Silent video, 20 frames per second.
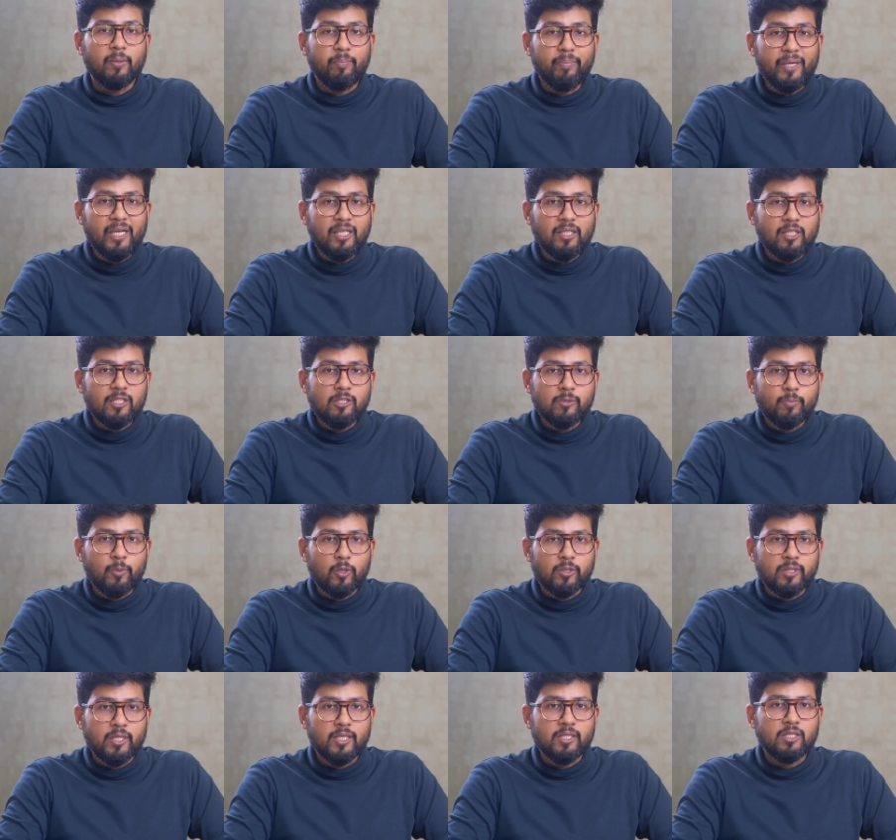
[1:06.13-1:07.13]
Repeat this
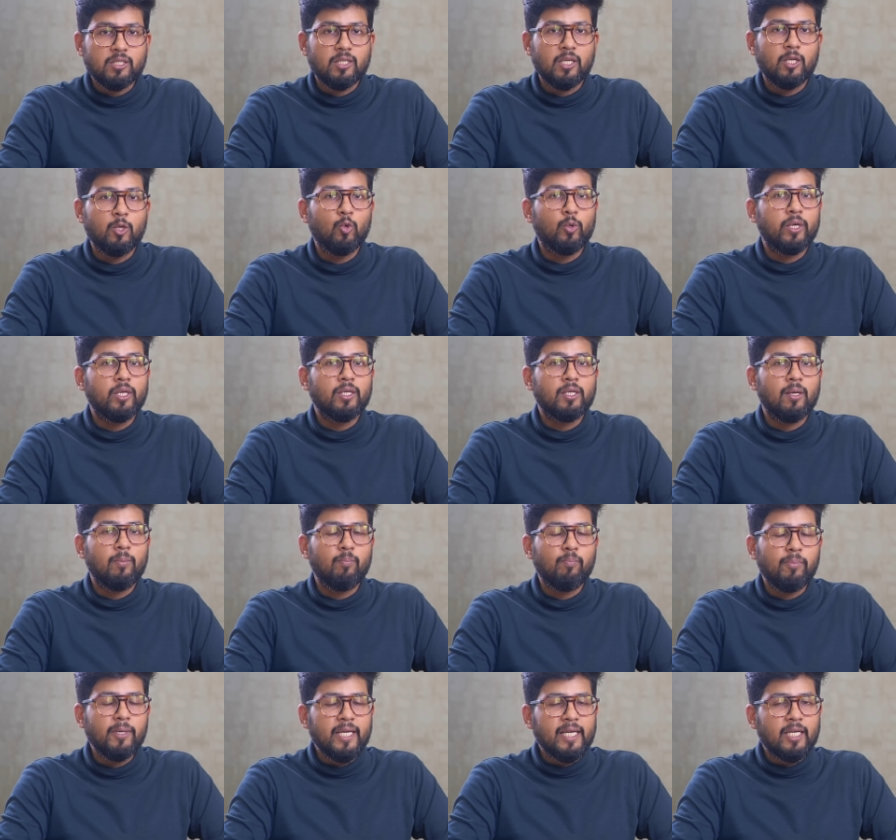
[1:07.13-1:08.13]
process till you can
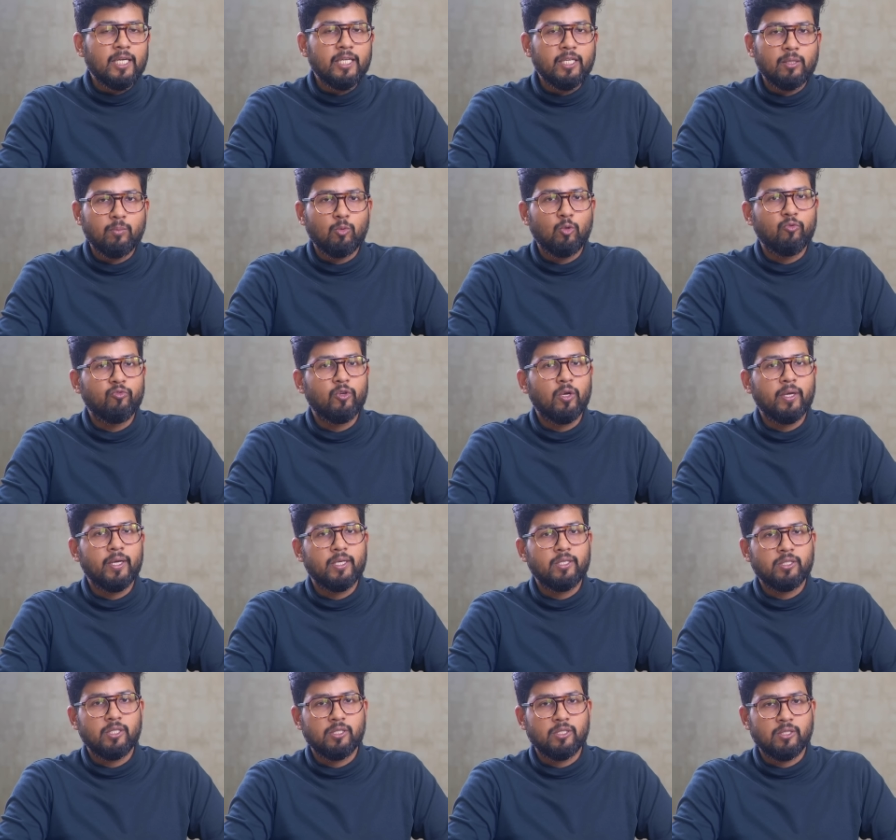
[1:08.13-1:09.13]
completely remove your
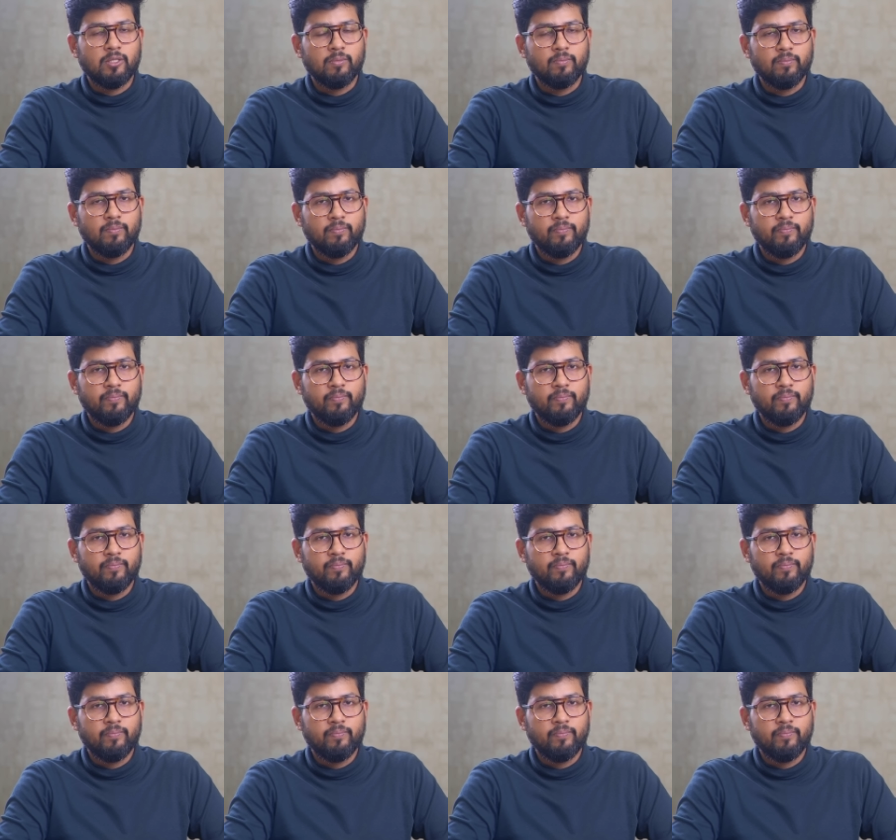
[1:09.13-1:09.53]
hair system.